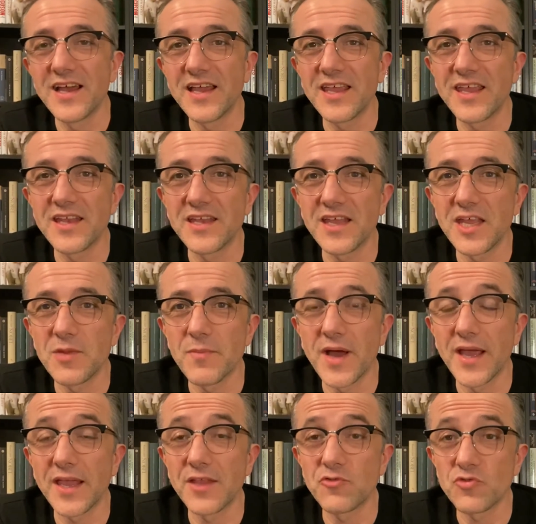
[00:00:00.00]
in my
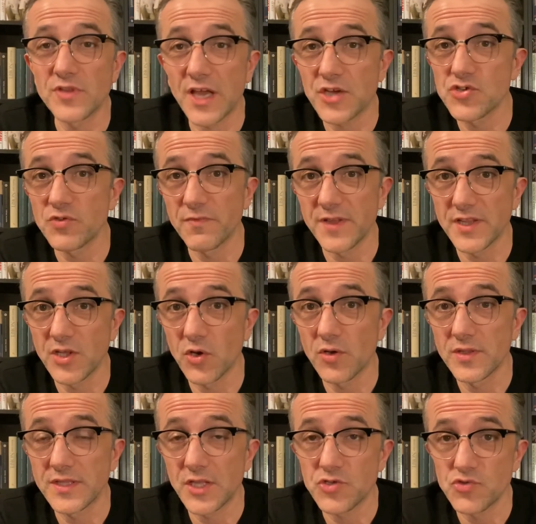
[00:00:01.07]
introduction video
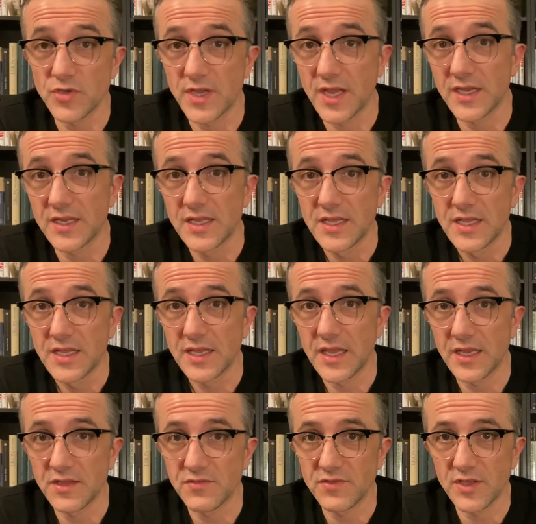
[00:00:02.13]
that you can
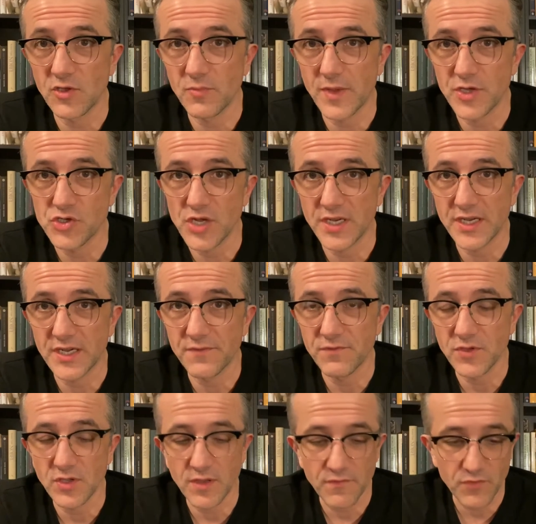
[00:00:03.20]
see on my channel
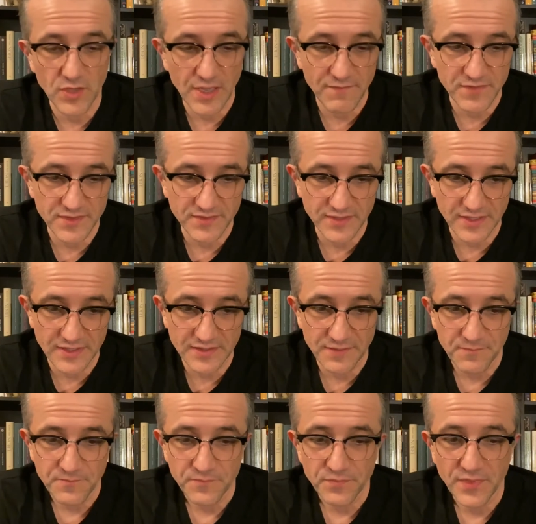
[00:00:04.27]
if you haven't seen it
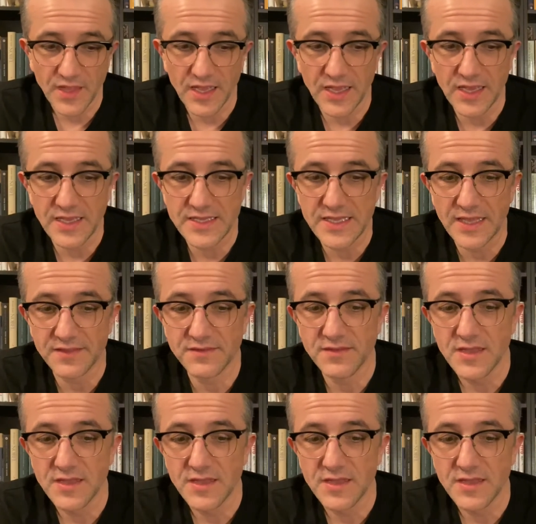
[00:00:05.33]
yet.